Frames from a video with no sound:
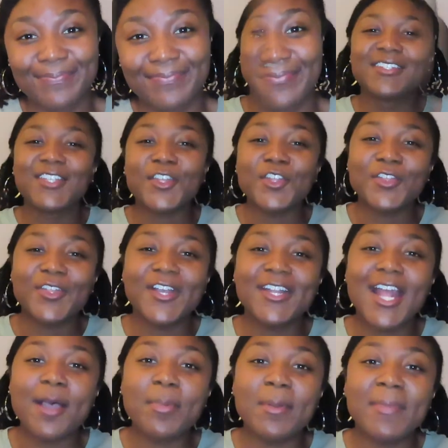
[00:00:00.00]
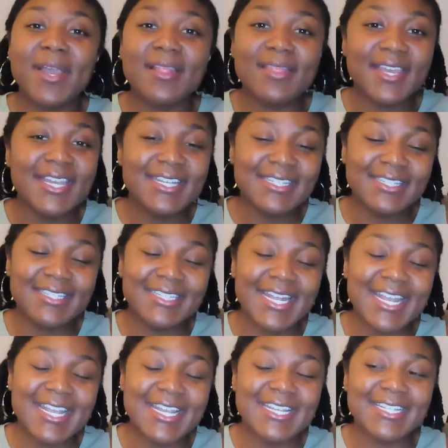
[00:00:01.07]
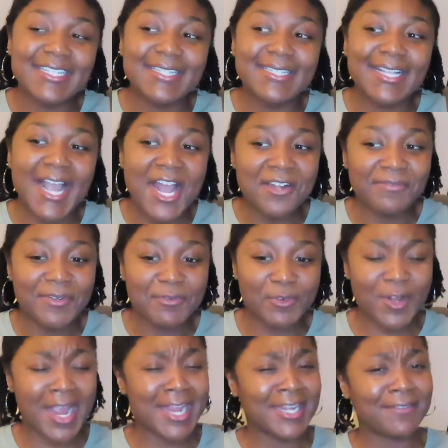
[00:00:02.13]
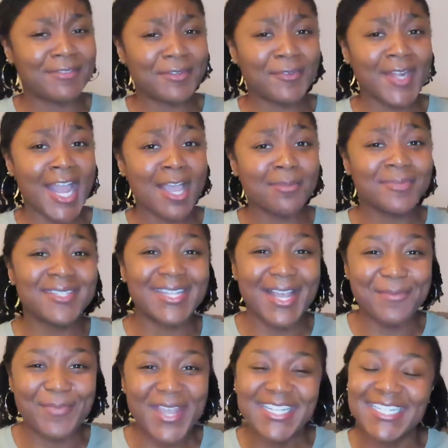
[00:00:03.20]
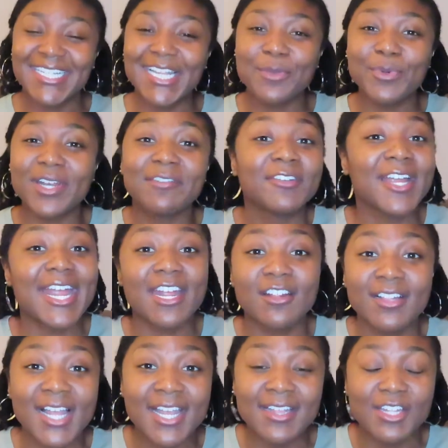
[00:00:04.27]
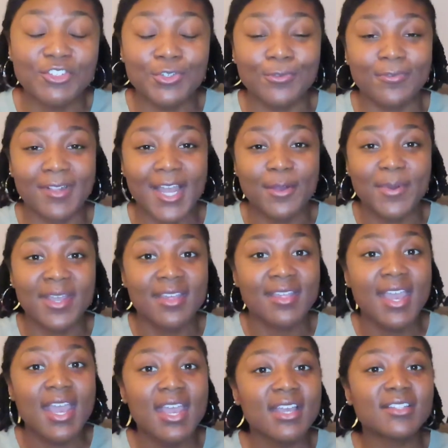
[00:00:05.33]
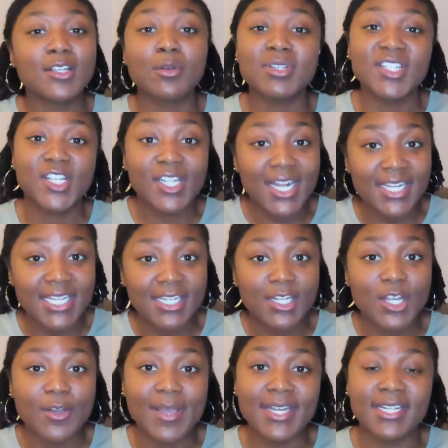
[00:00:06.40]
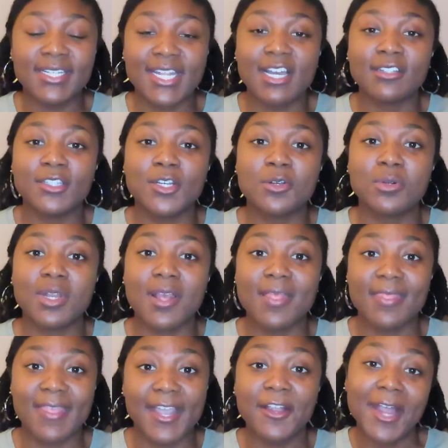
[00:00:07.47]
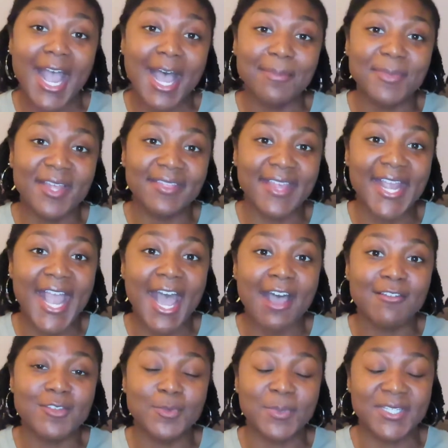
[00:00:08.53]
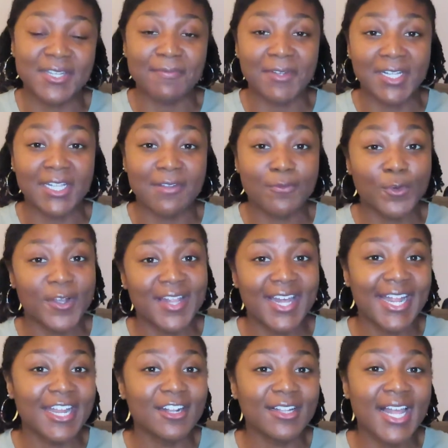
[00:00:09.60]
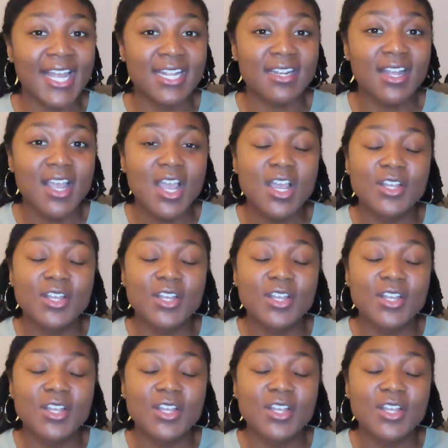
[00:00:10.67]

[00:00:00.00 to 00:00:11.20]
So the third app on my list is kind of a variety of different apps. Basically, whatever airline that you fly with, it's always a good idea to go ahead and download their app that they have specifically for that airline.